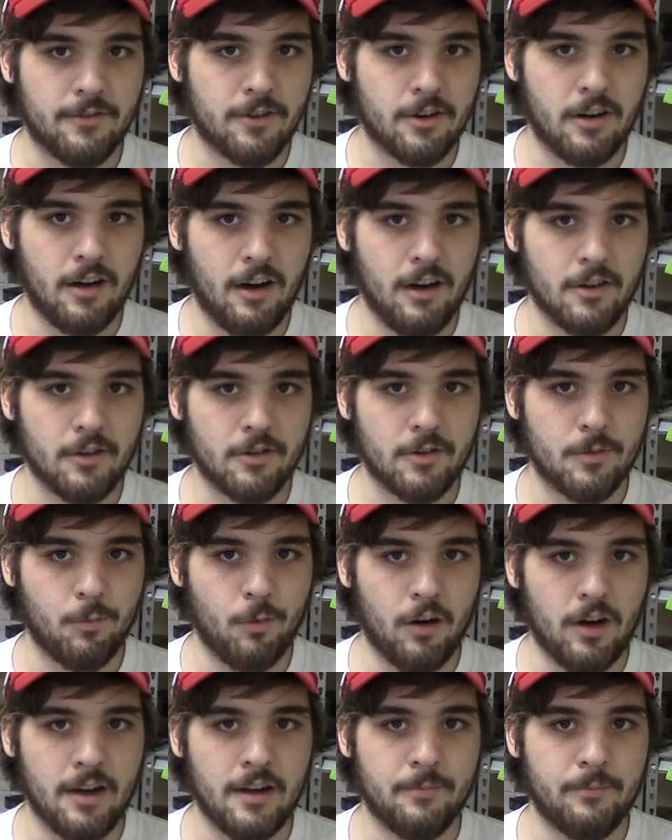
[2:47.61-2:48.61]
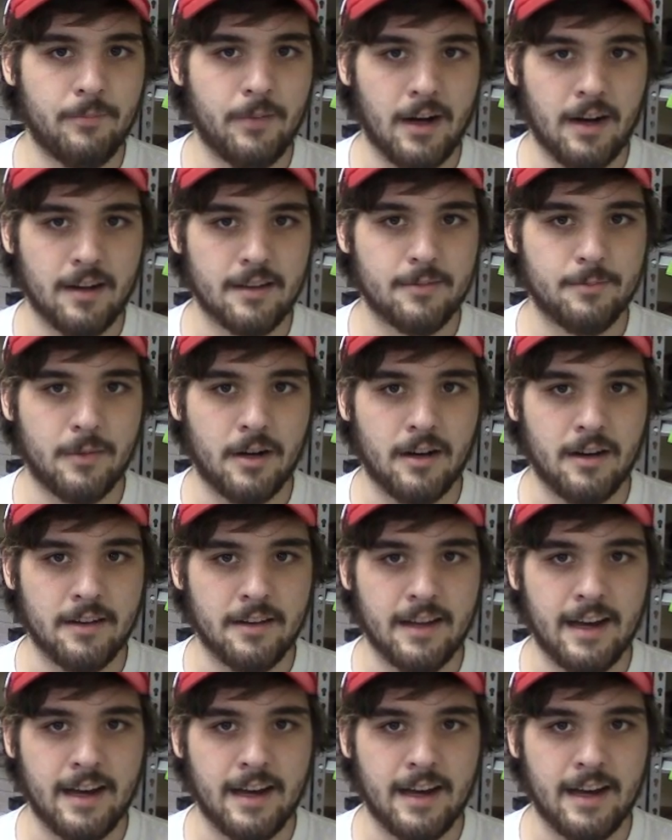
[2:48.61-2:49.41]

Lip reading: for a 100-watt box mod,